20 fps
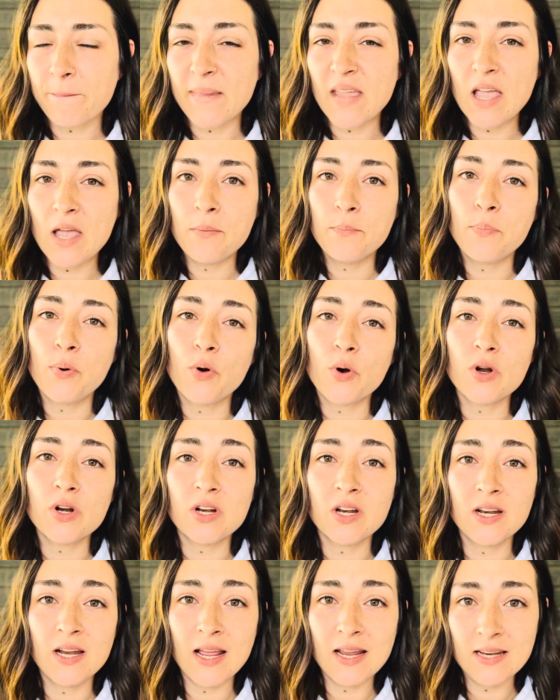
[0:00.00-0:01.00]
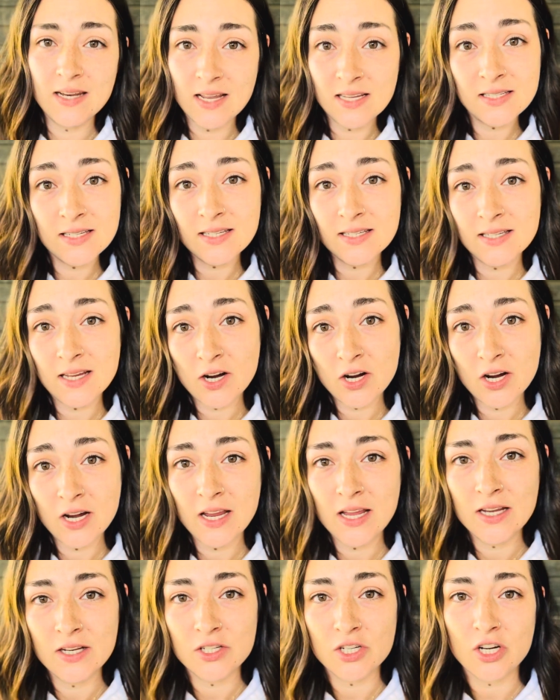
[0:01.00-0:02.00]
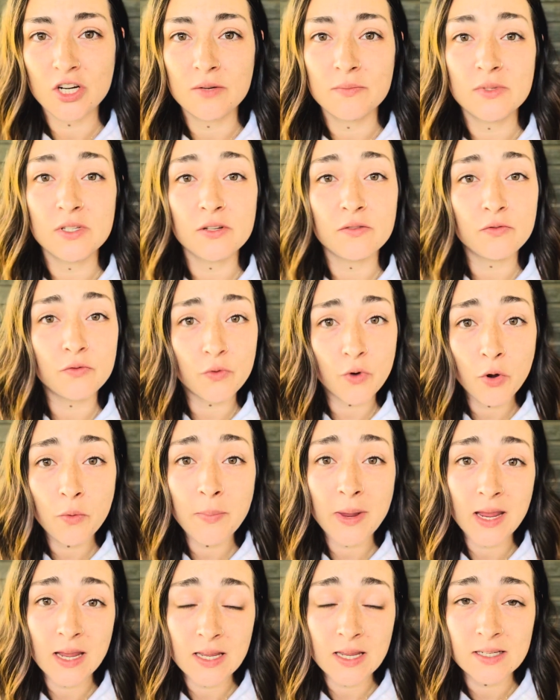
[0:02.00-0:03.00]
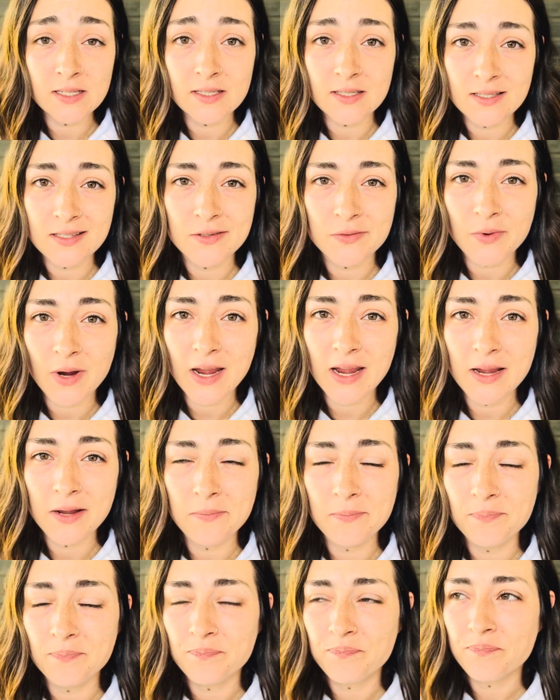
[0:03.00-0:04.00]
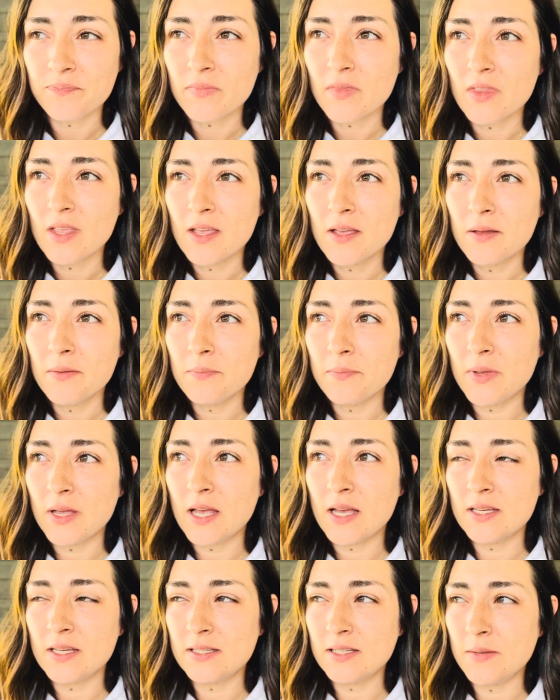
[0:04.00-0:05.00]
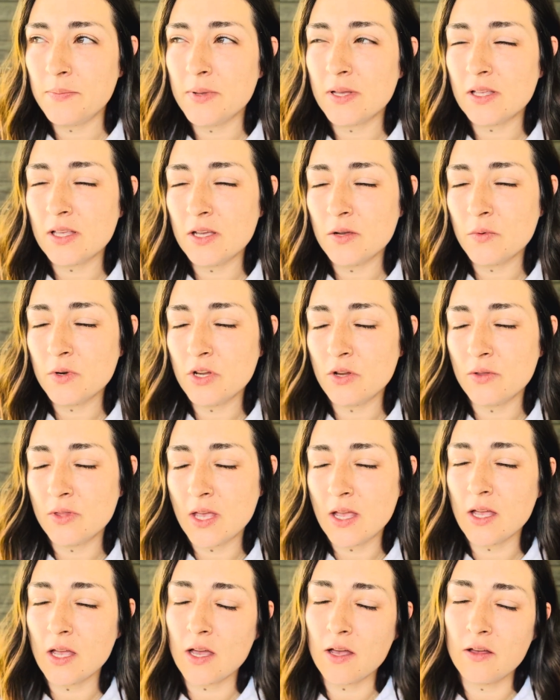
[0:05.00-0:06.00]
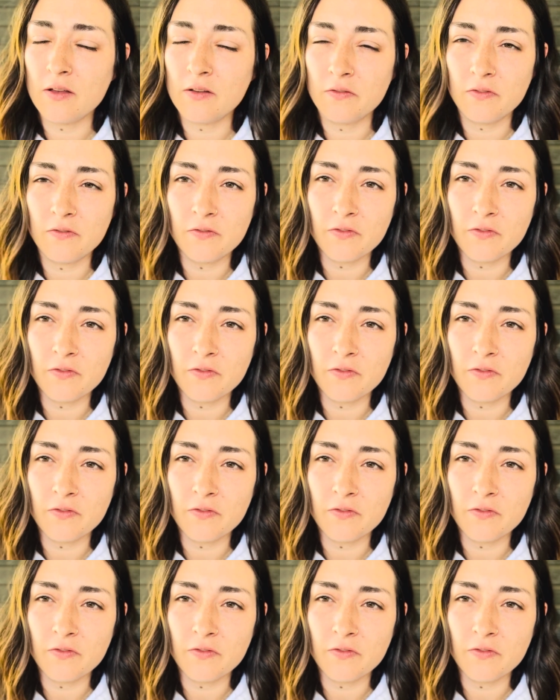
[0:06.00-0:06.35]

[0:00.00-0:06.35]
important and necessary in terms of romance, right? Because typically when you think of,